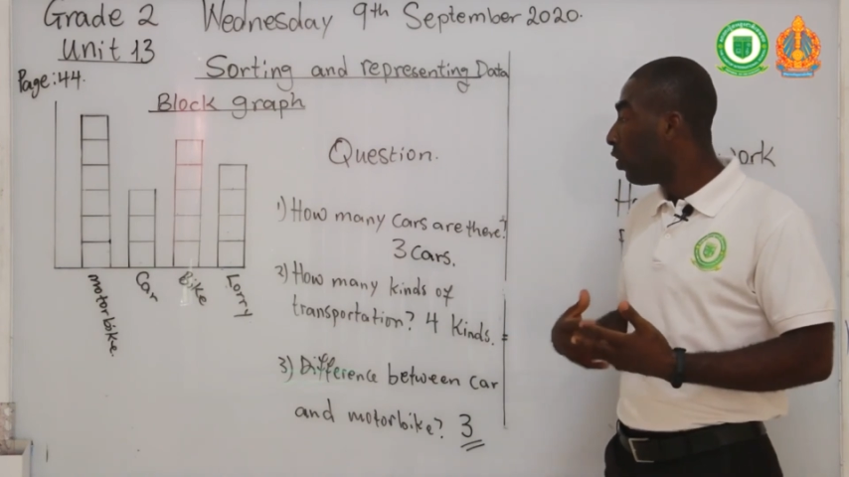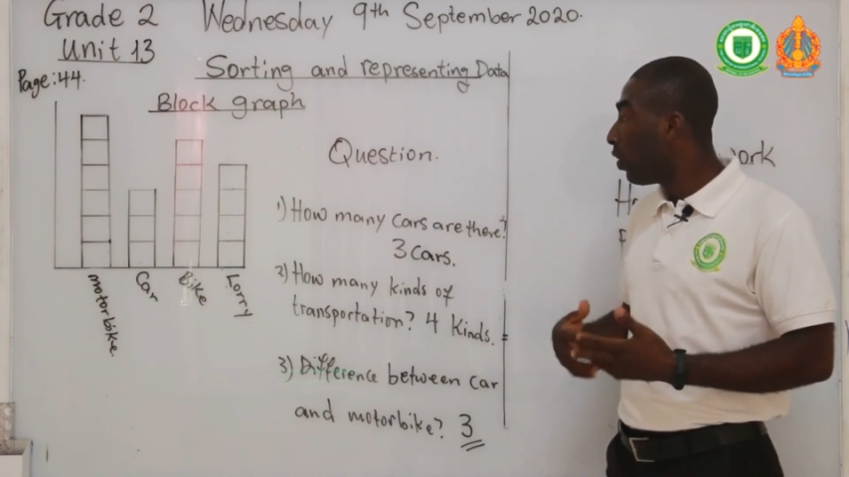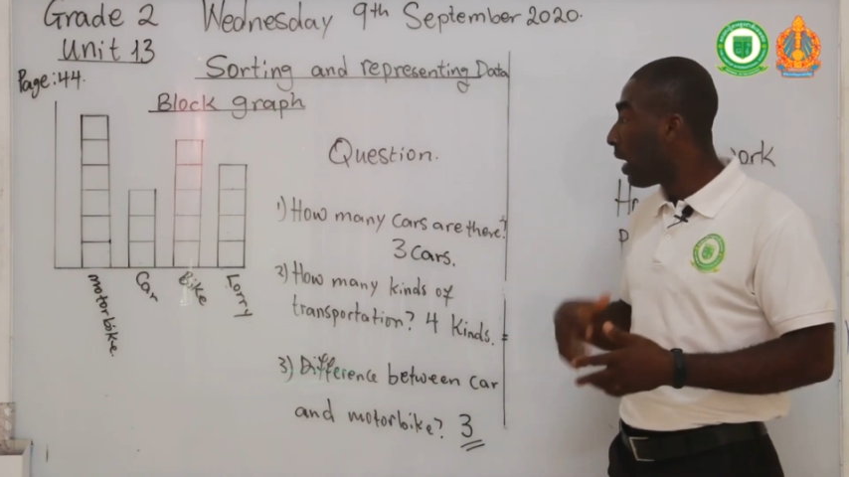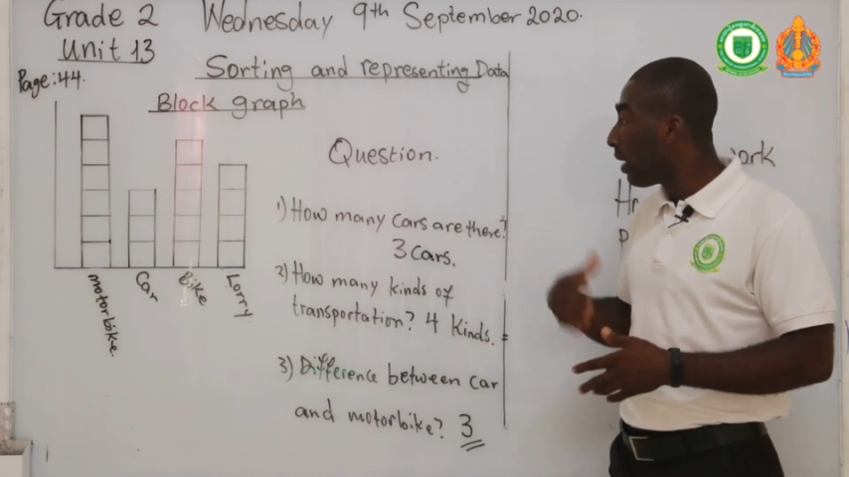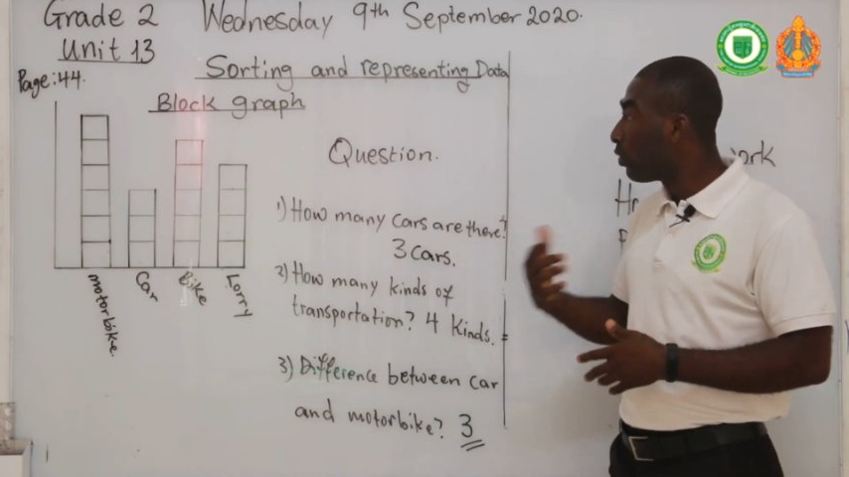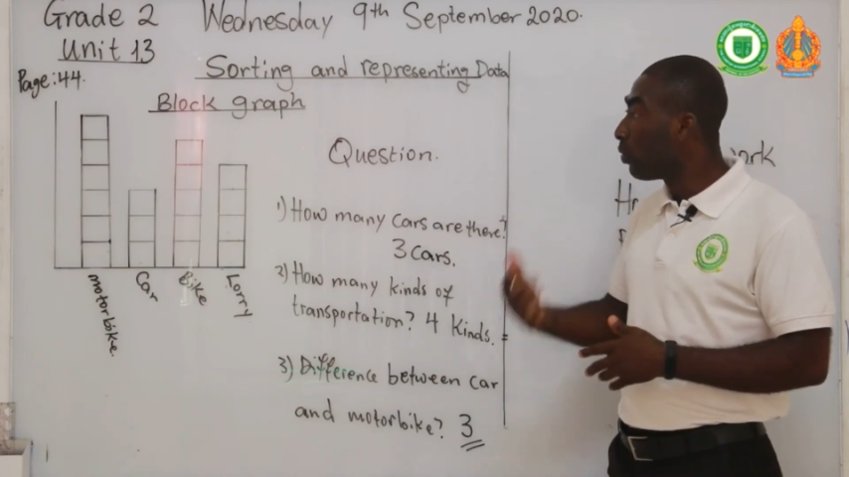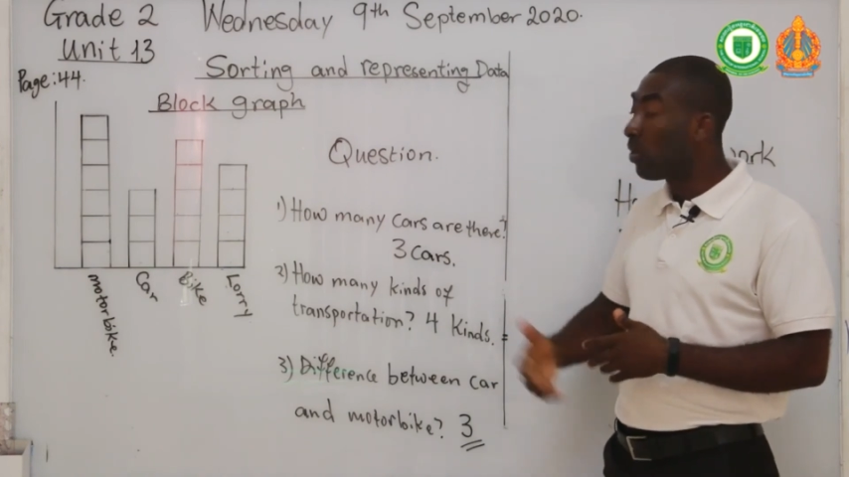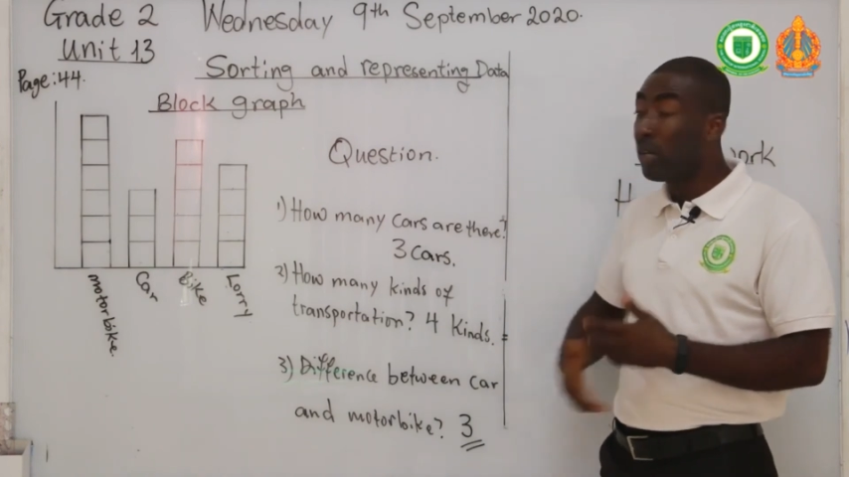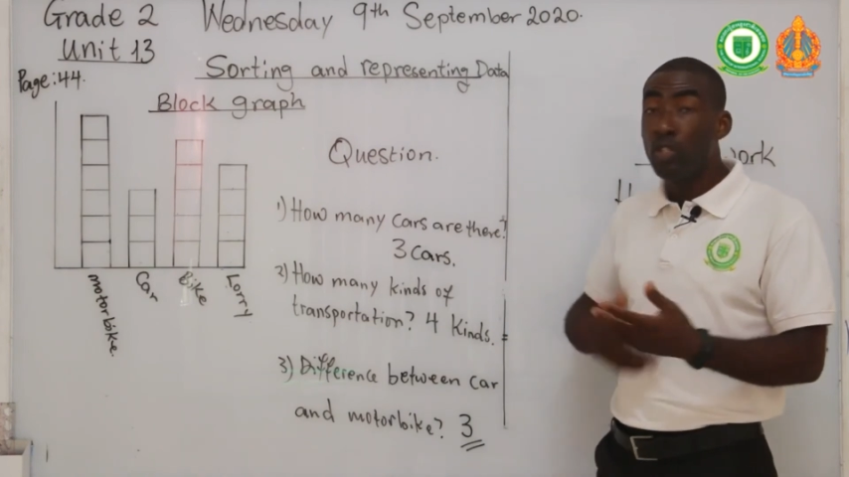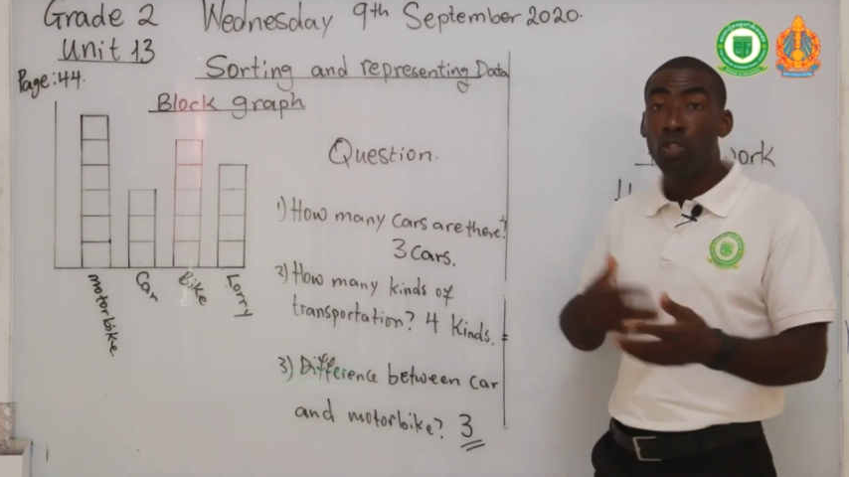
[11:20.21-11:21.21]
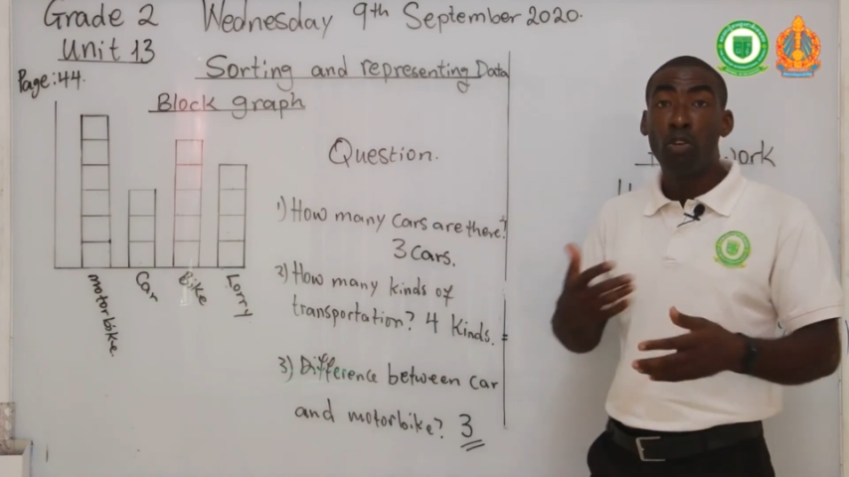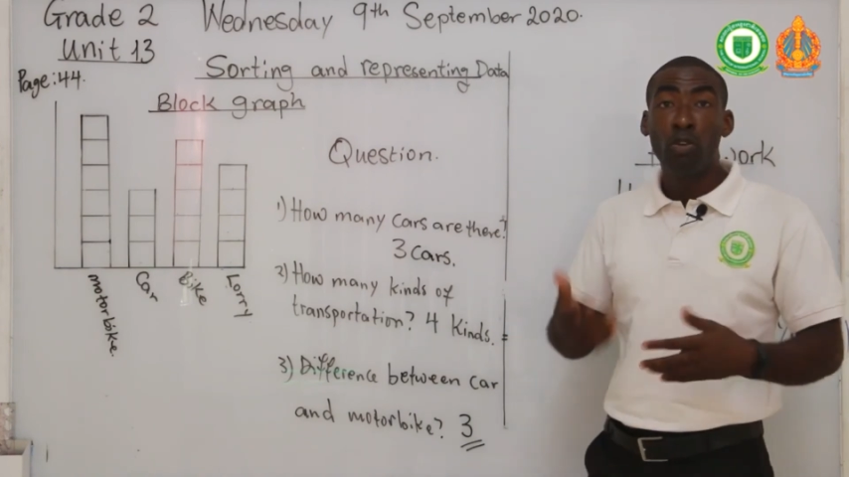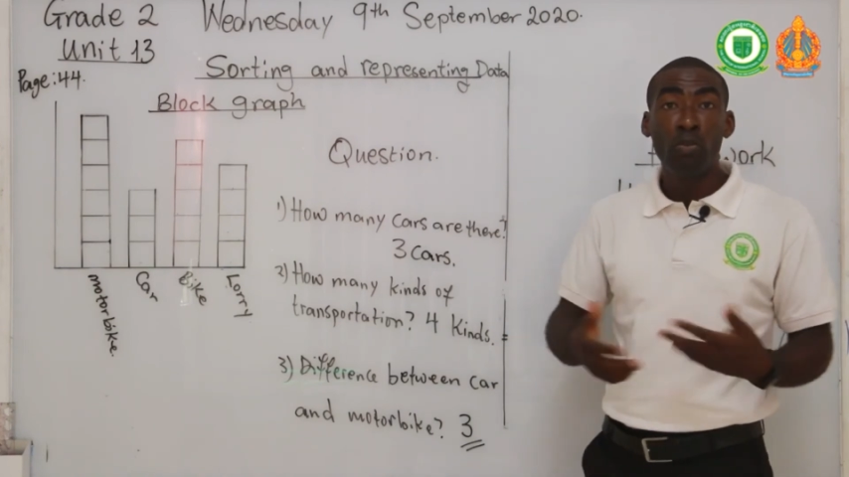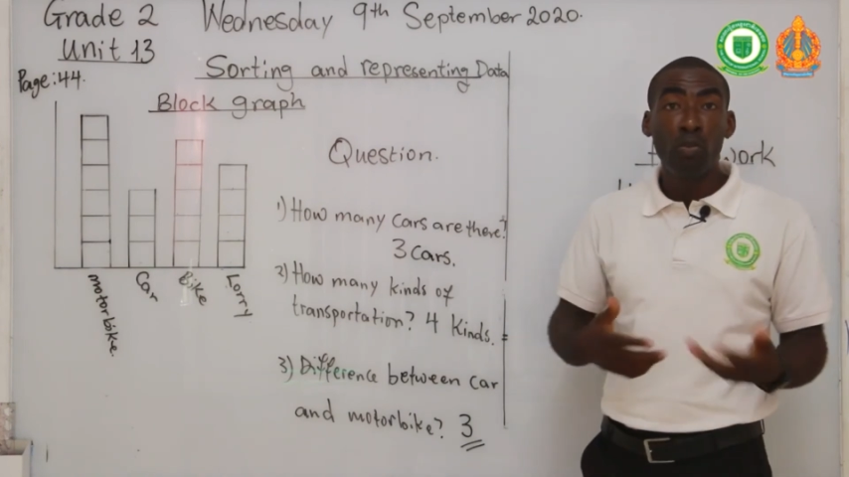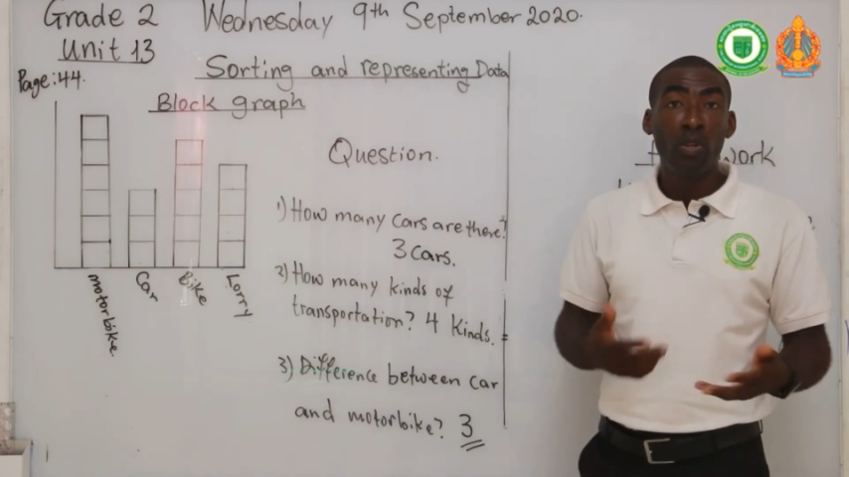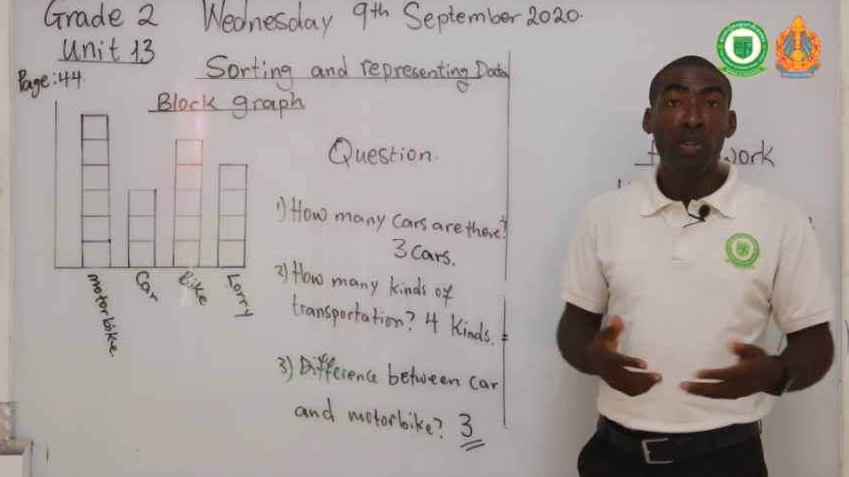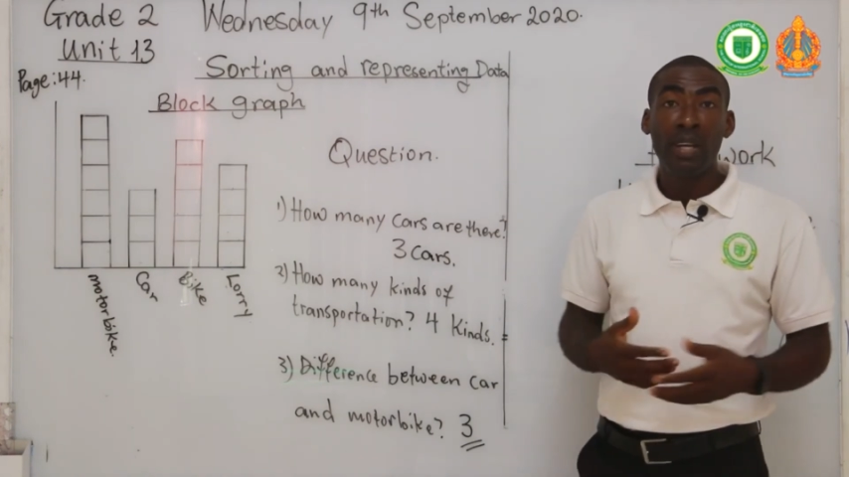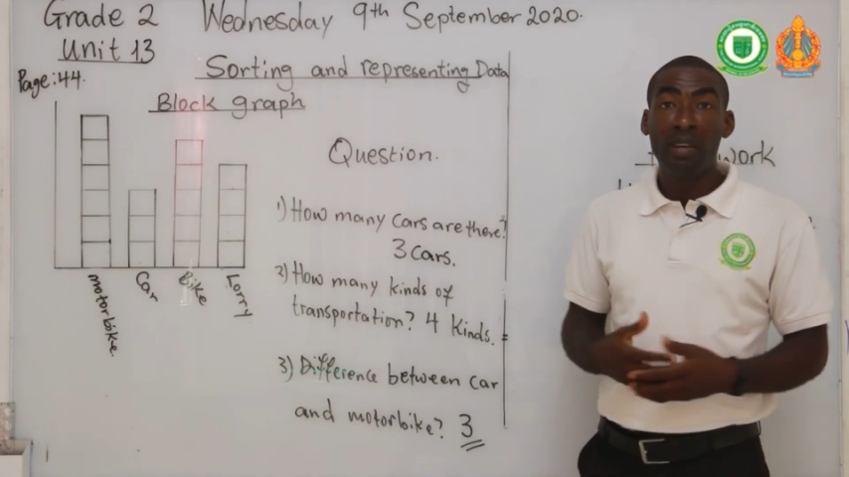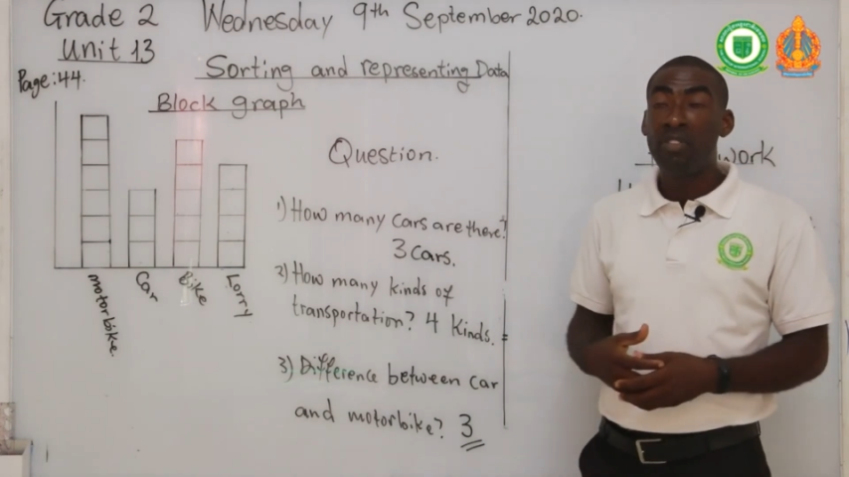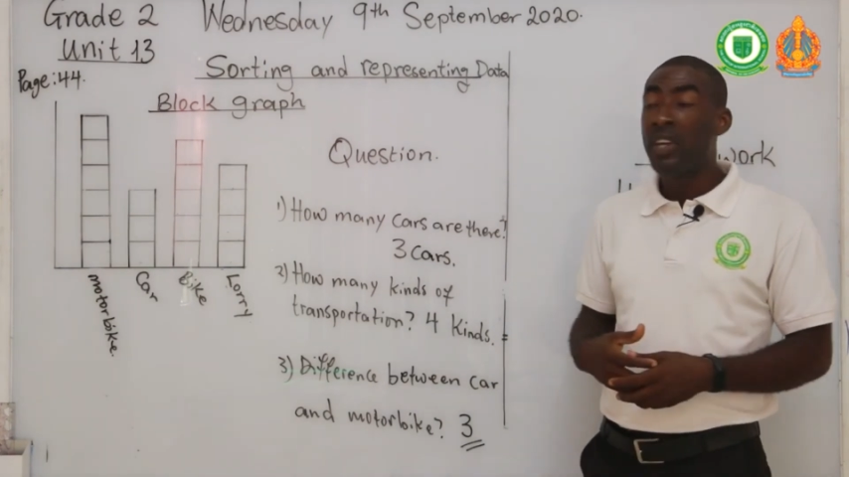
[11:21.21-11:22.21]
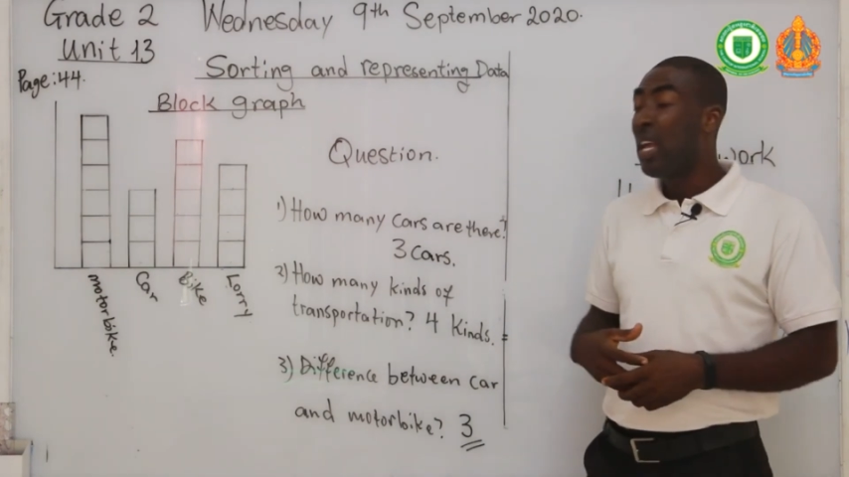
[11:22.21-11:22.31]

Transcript: know how to create your own block graph